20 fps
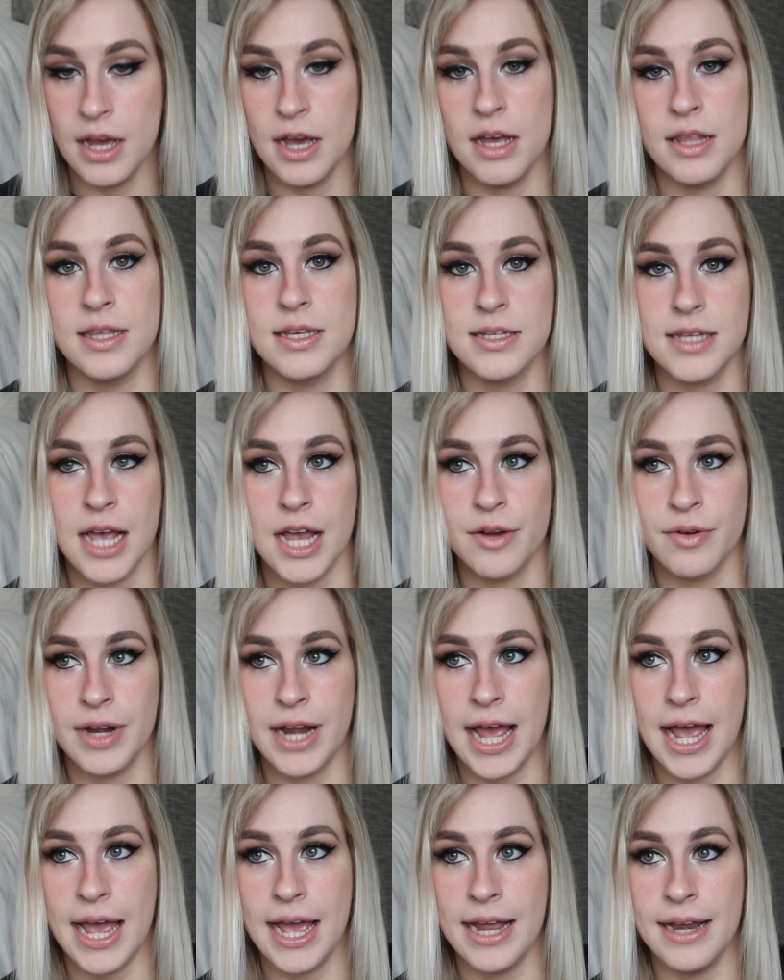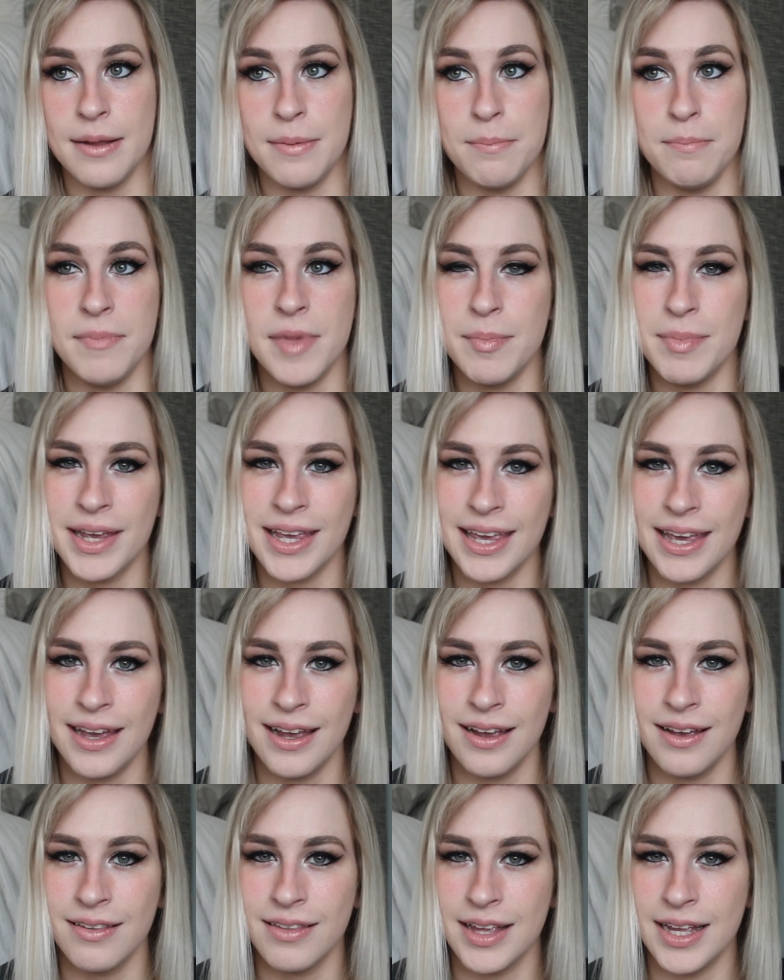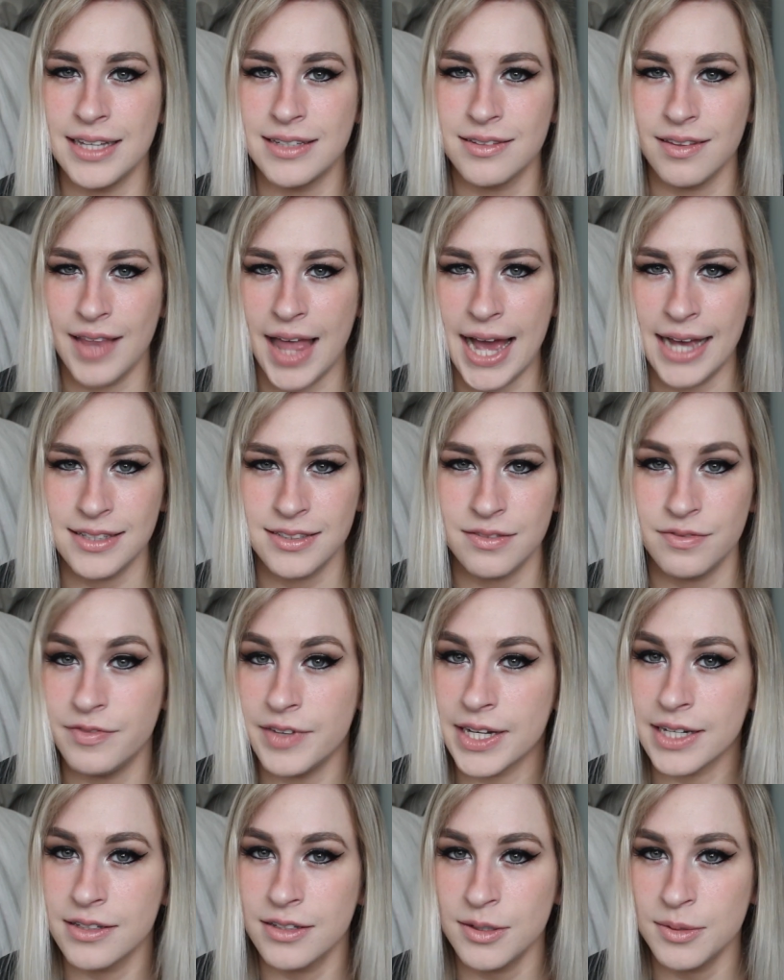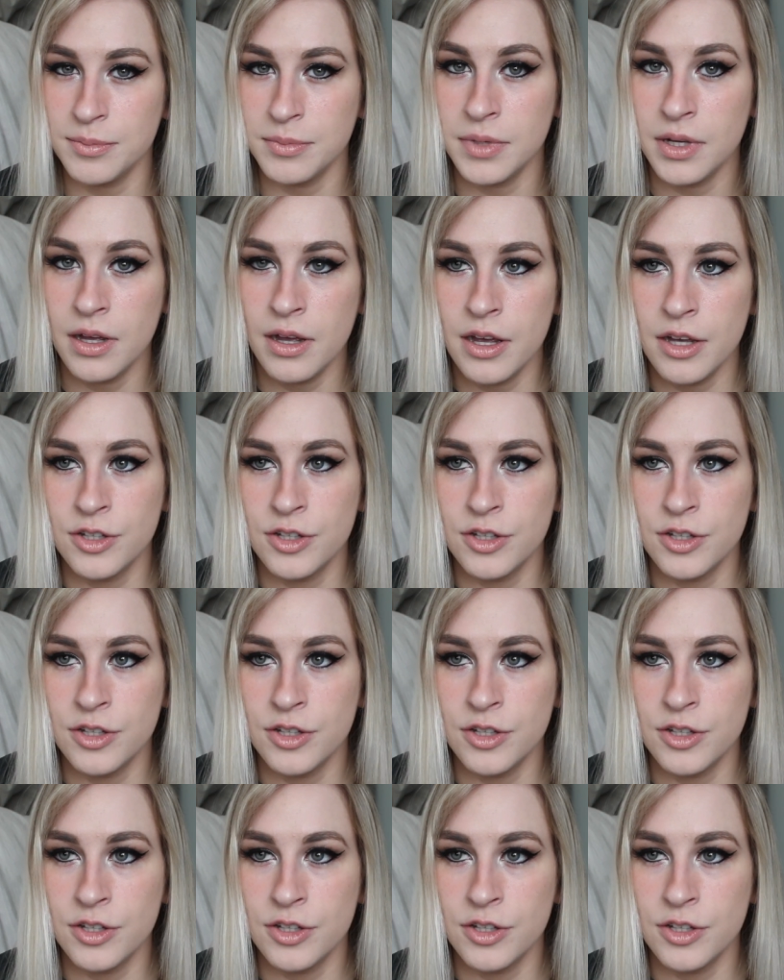the Siren Head mimicking its last victim.